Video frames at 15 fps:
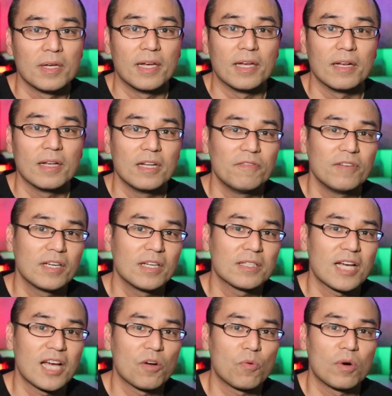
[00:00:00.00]
And living in
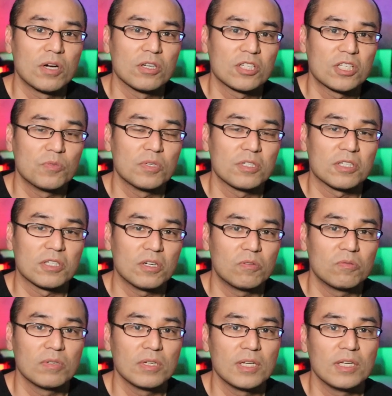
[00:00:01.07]
Taiwan, she was the
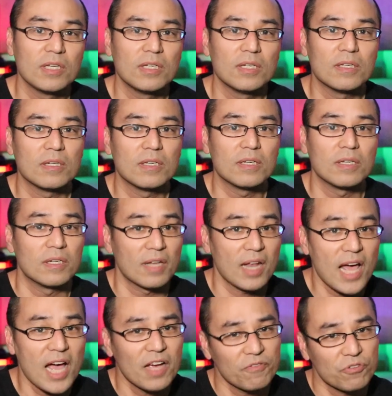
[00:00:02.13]
only
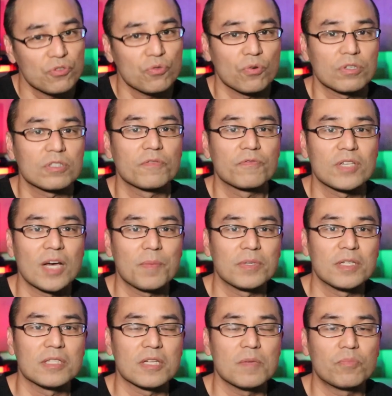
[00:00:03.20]
live source of
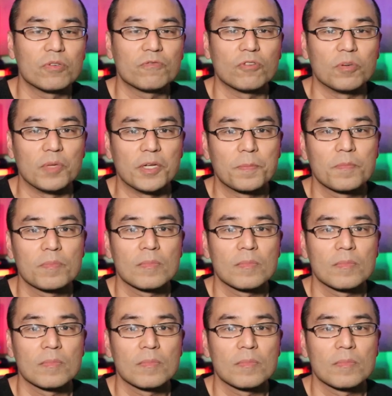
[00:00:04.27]
Japanese input for me.